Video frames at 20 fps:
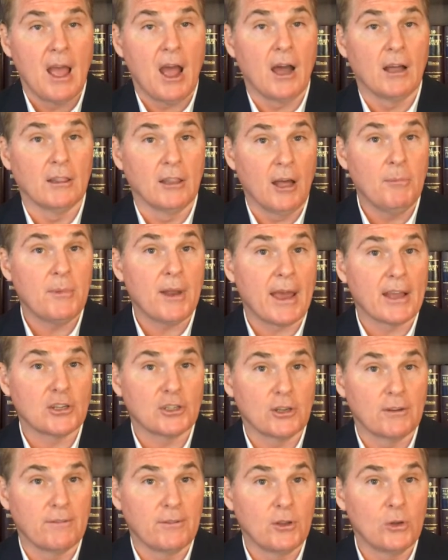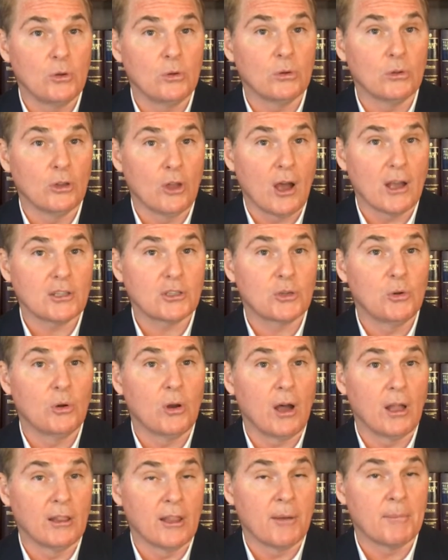Alumni should view law
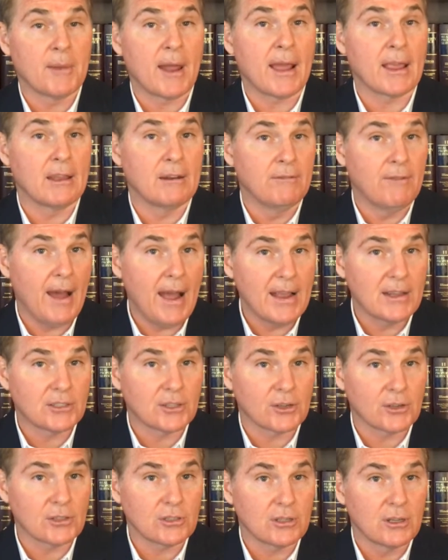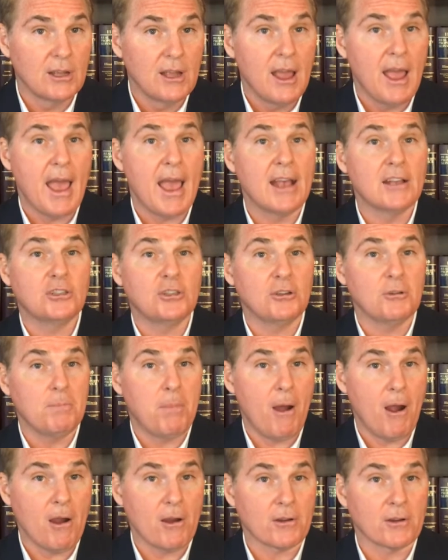school alumni advisors as their
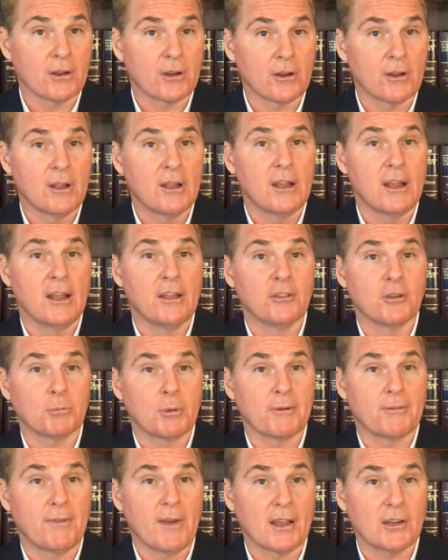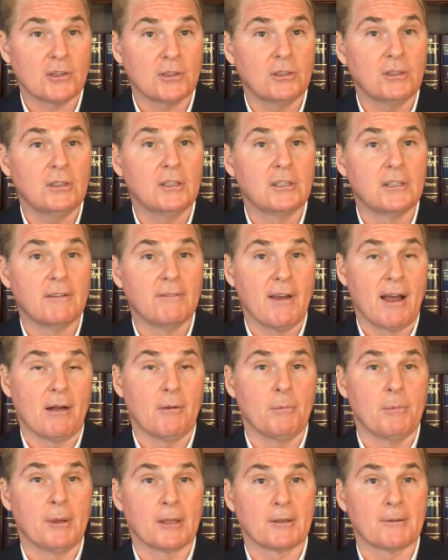partner in their professional
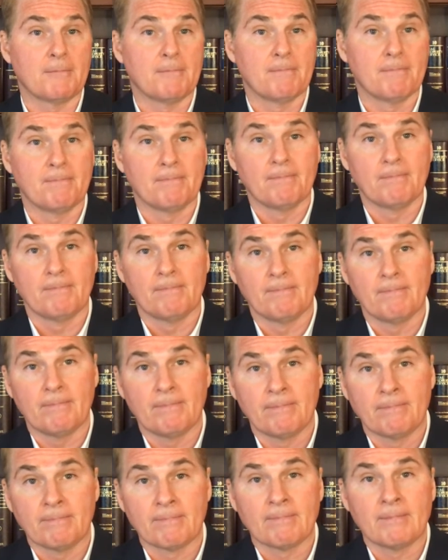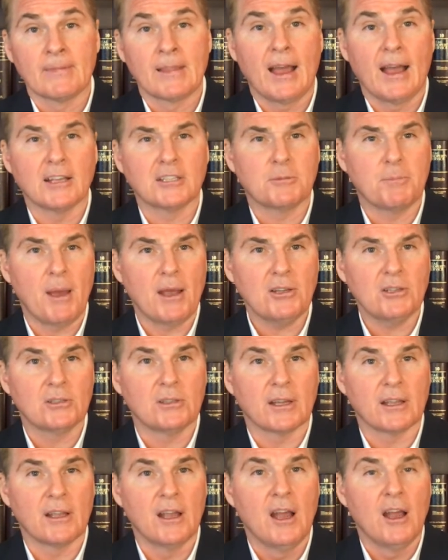development,
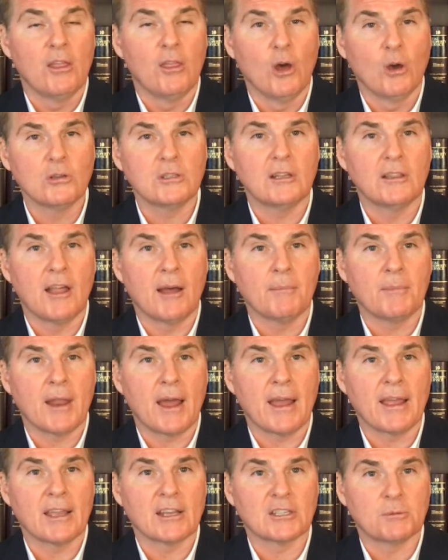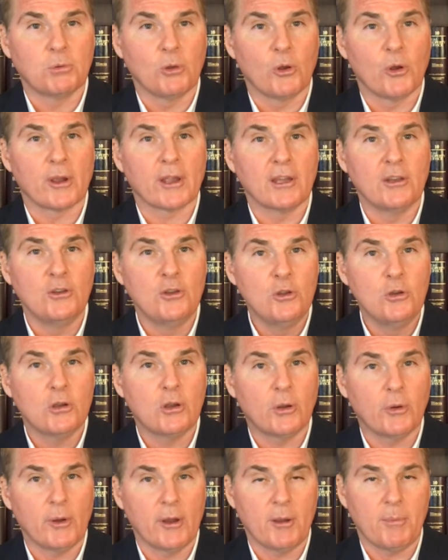especially those alumni exploring a new
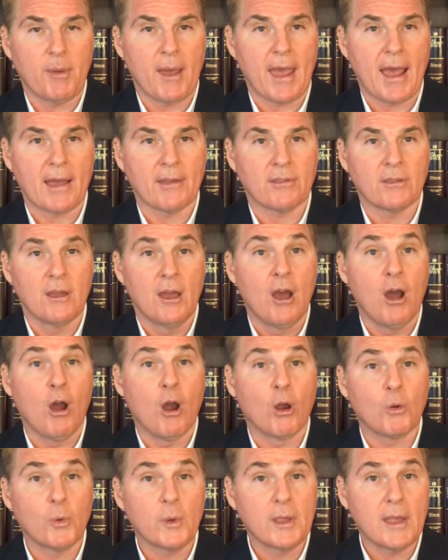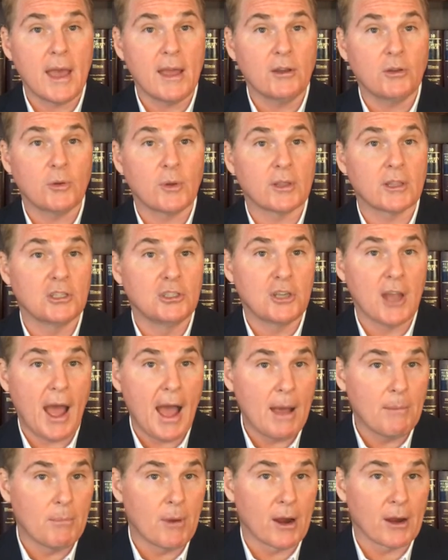career path or re-entering the
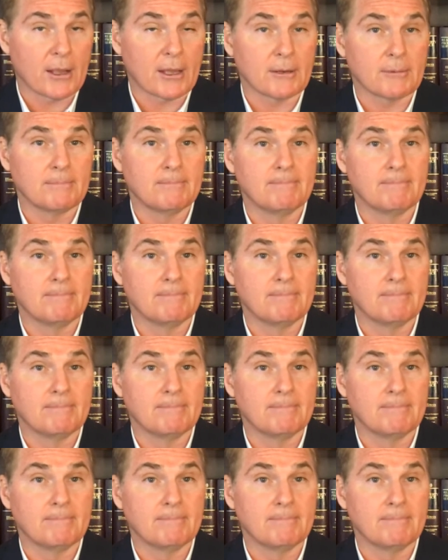job market.